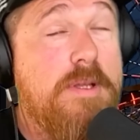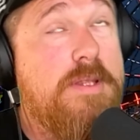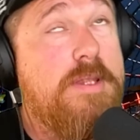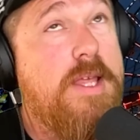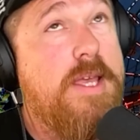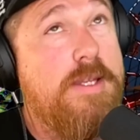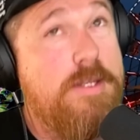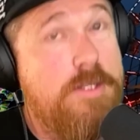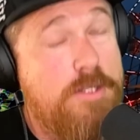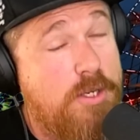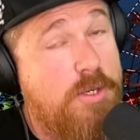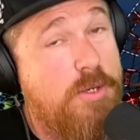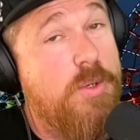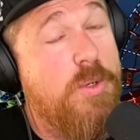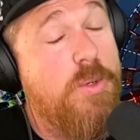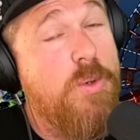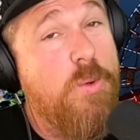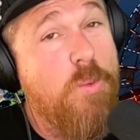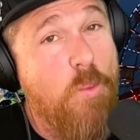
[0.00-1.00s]
they
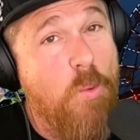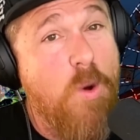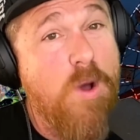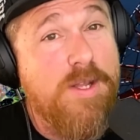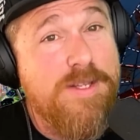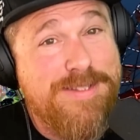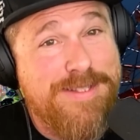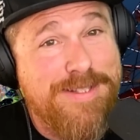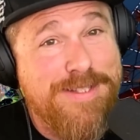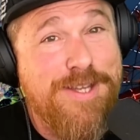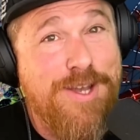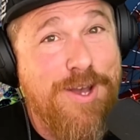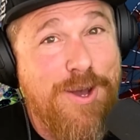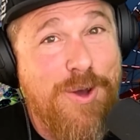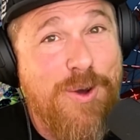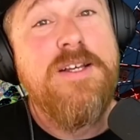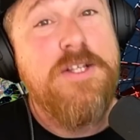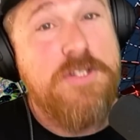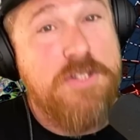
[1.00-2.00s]
do want to
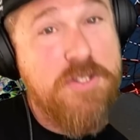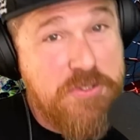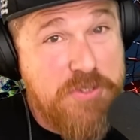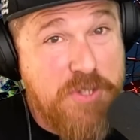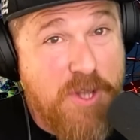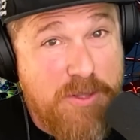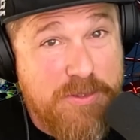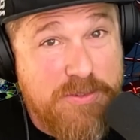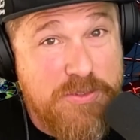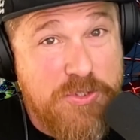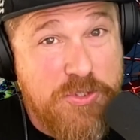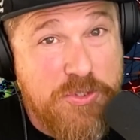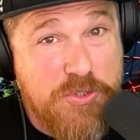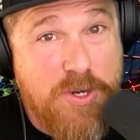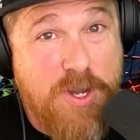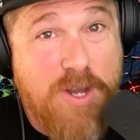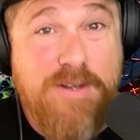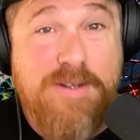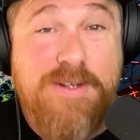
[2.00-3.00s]
go to Salt and
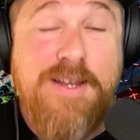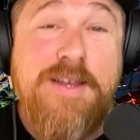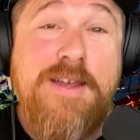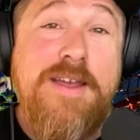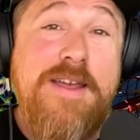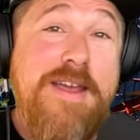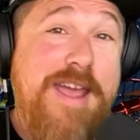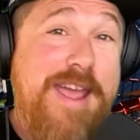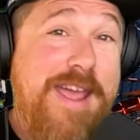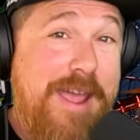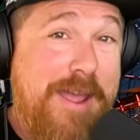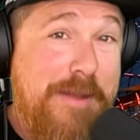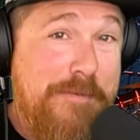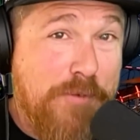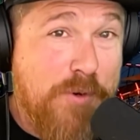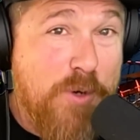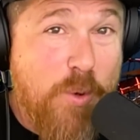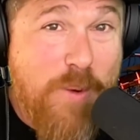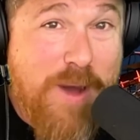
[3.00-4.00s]
Straw. And
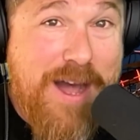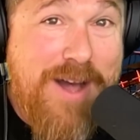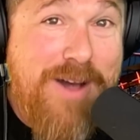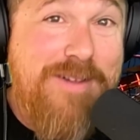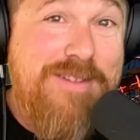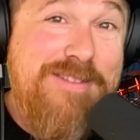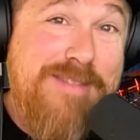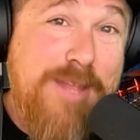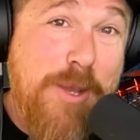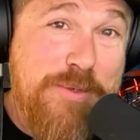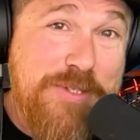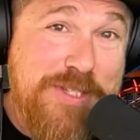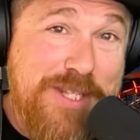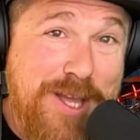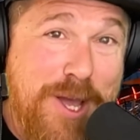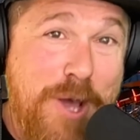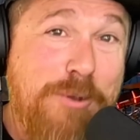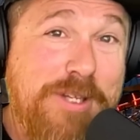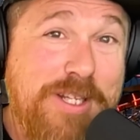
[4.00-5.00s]
for a while, that was
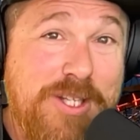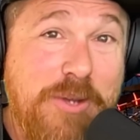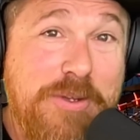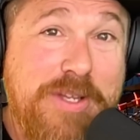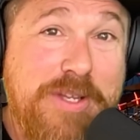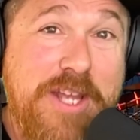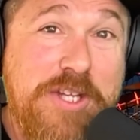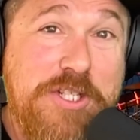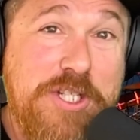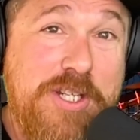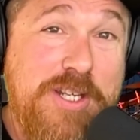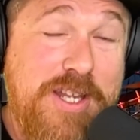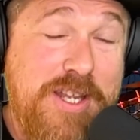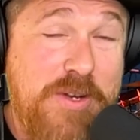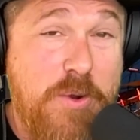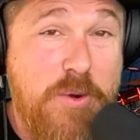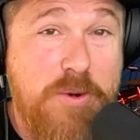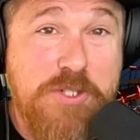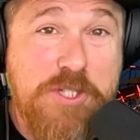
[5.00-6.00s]
the only location
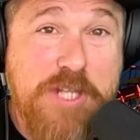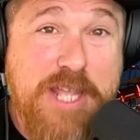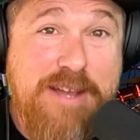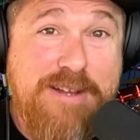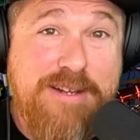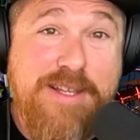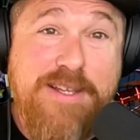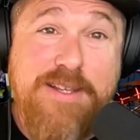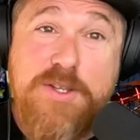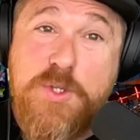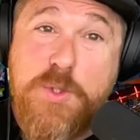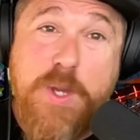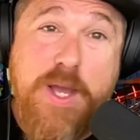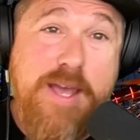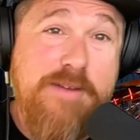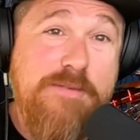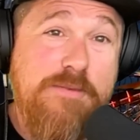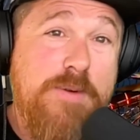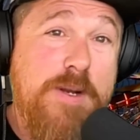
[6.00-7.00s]
in Orange County. So I
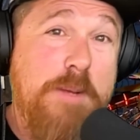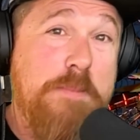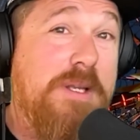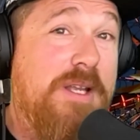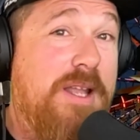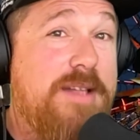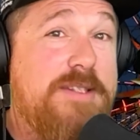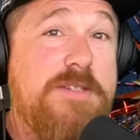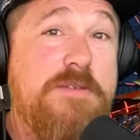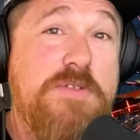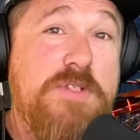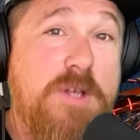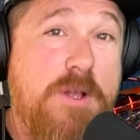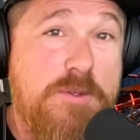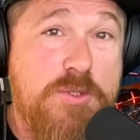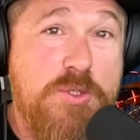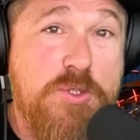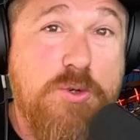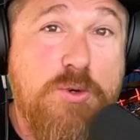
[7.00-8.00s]
have ripped lots of Salt
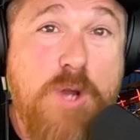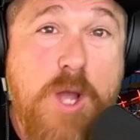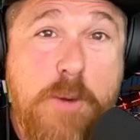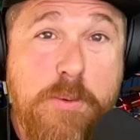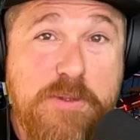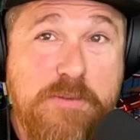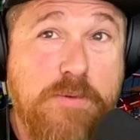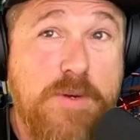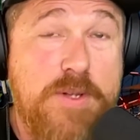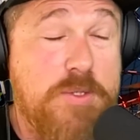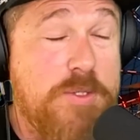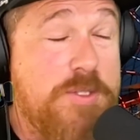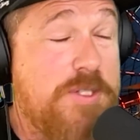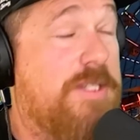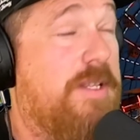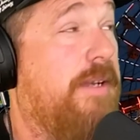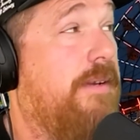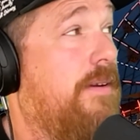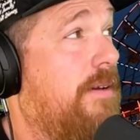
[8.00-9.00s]
and Straw with friends who are just
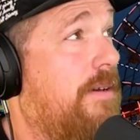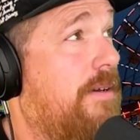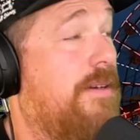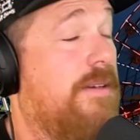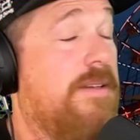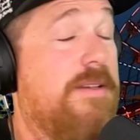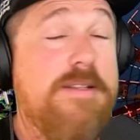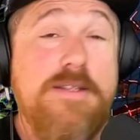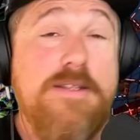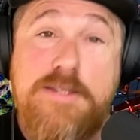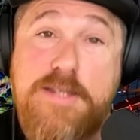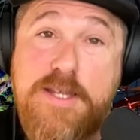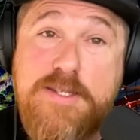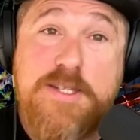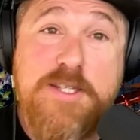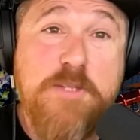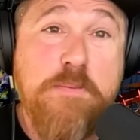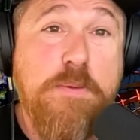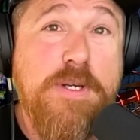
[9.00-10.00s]
like,
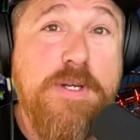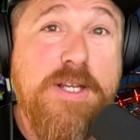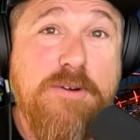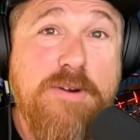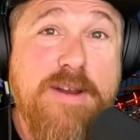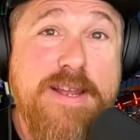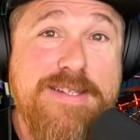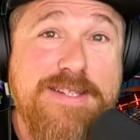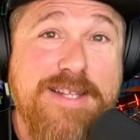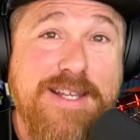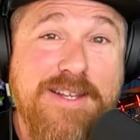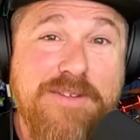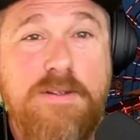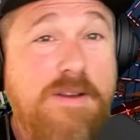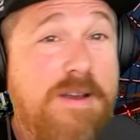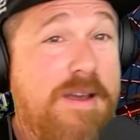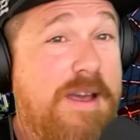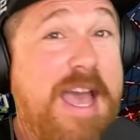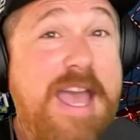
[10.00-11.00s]
Disney's pretty crazy.
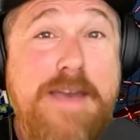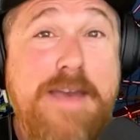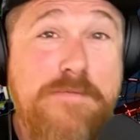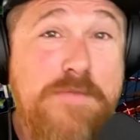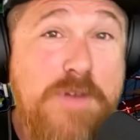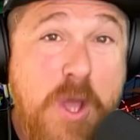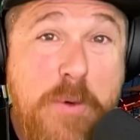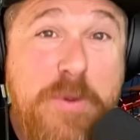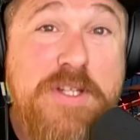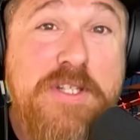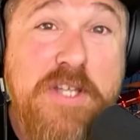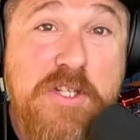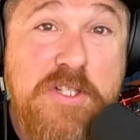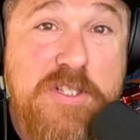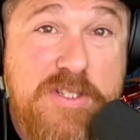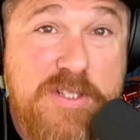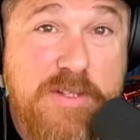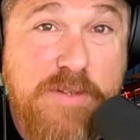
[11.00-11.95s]
I have no intentions of